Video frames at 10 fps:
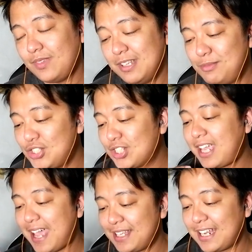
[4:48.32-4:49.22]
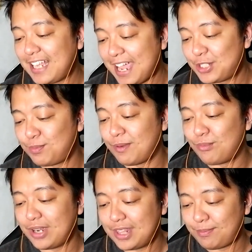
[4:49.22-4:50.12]
Let me just catch my
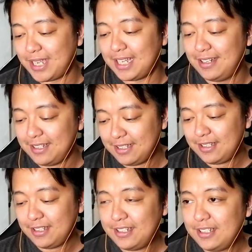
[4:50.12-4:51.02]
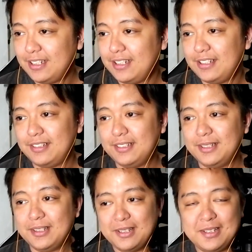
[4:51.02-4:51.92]
breath, man. Big bad wolf,
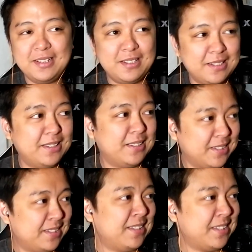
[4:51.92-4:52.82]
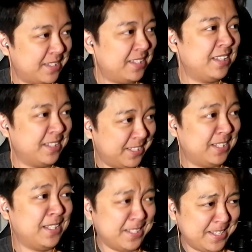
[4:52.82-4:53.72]
if I wanna face up a sweet death throw, to fill in the
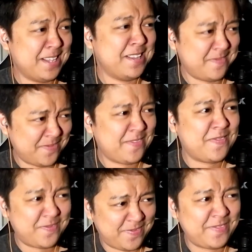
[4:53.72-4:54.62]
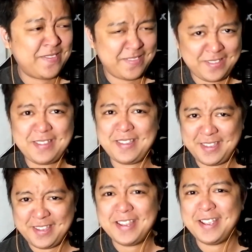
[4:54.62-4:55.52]
gap, I better sink that court. I didn't even know
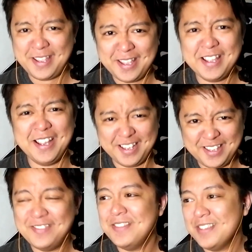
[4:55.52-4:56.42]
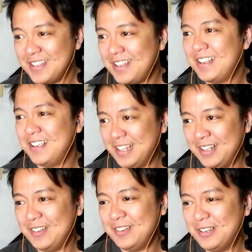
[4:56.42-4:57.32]
that I could hit that note. No time for eating me
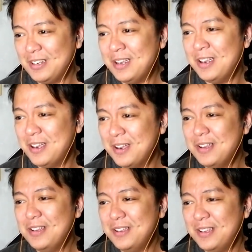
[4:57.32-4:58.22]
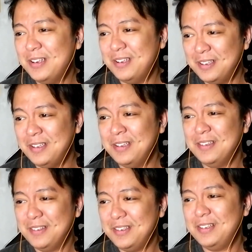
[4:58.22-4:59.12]
anymore. I don't wanna be waiting
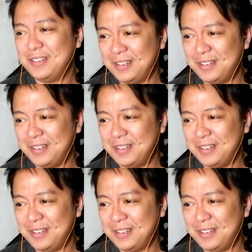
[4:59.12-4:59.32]
anymore.